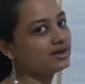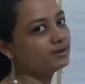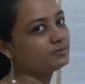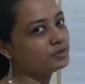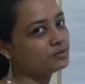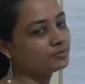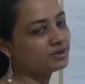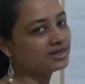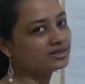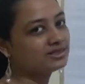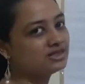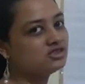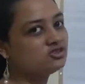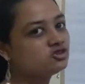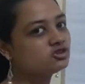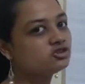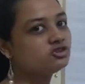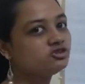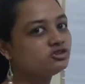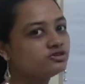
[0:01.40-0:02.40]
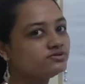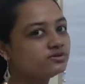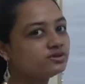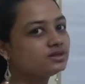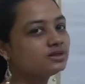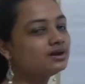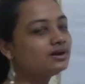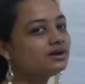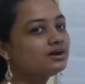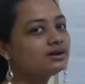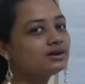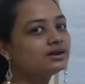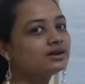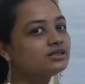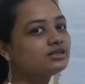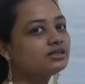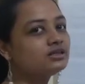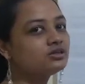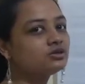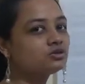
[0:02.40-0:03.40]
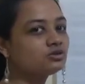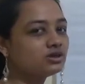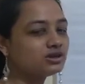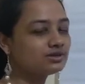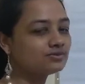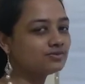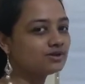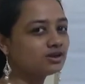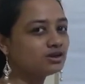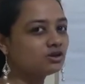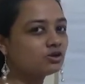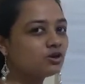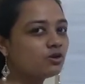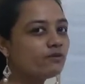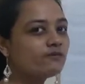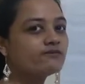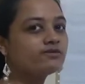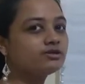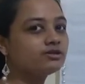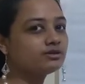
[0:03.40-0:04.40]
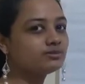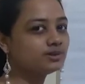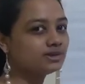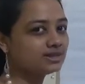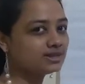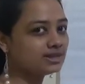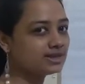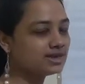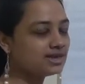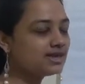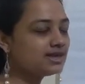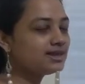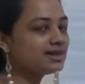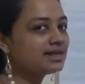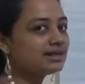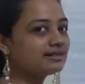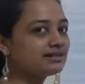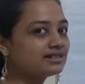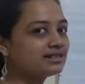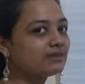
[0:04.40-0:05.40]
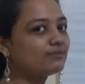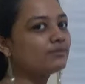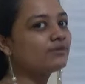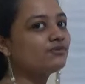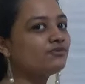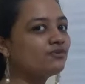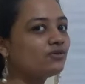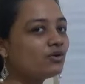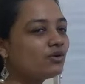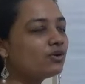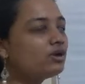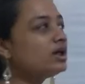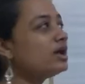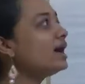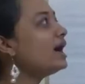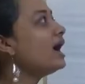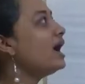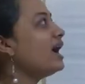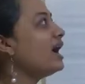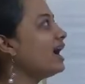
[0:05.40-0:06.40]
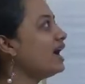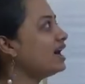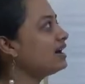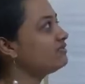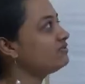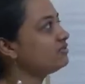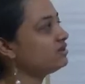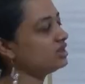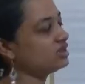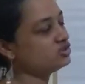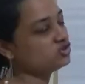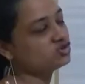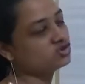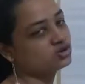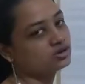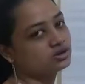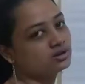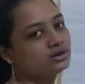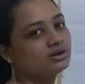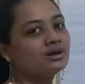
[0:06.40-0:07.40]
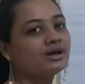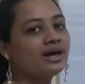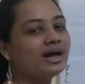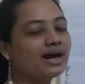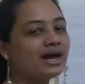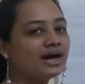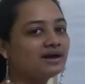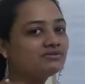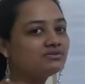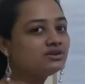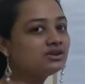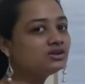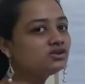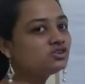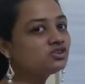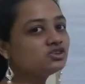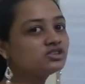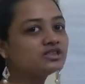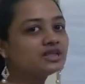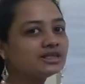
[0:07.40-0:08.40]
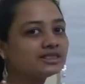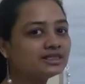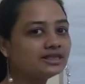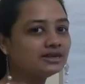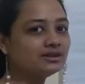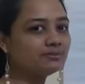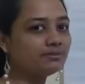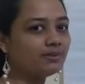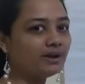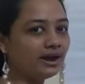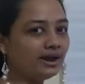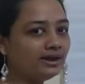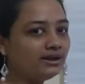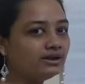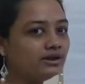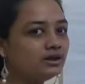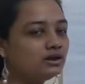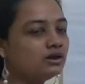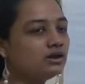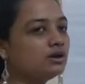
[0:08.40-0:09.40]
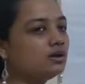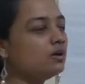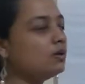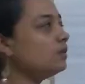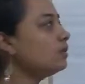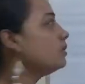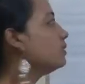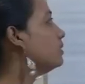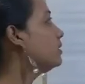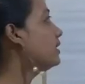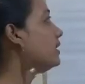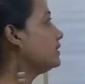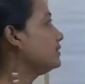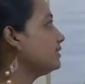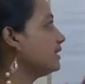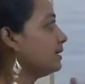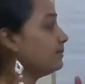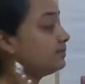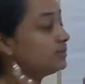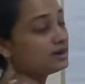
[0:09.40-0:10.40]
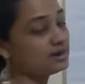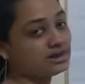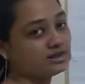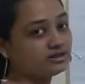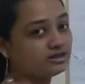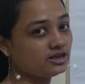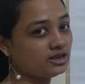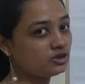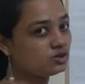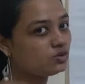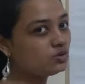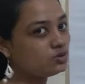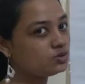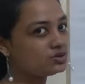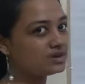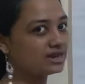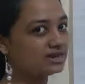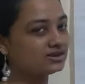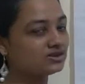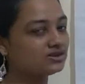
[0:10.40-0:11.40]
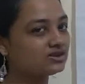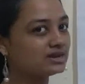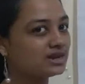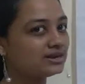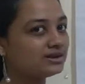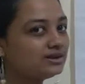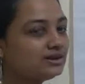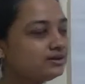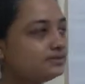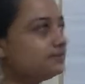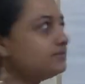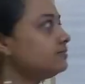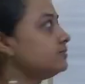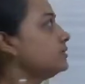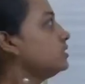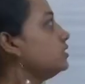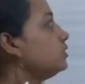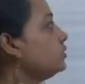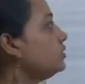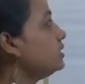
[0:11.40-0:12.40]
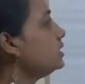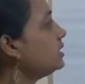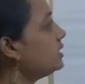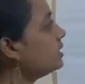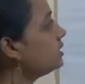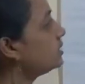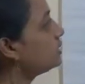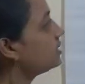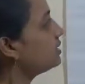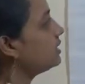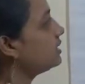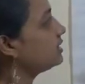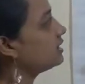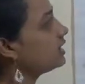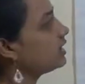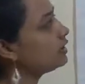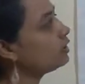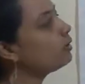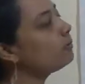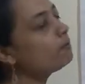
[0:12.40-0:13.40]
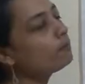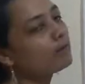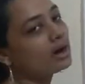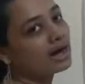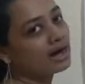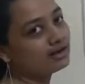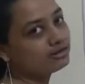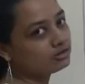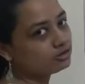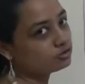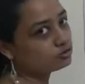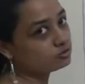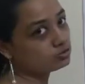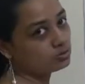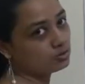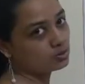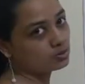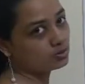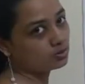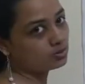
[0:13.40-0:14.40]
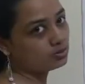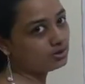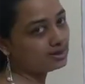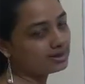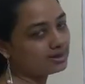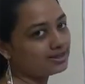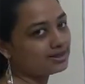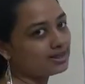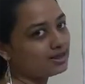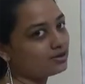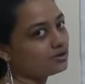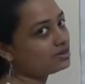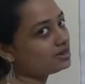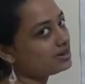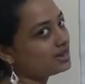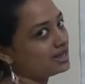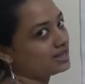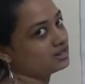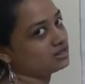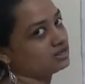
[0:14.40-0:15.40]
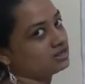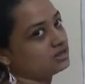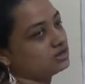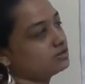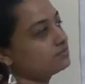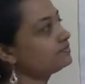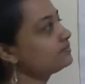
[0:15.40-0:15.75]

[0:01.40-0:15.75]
I'm your math teacher Jeevita, and in today's video we'll be seeing lesson number 4, average. Average is nothing but, example I'll say you'll understand it. You think these are your marks you scored in your test,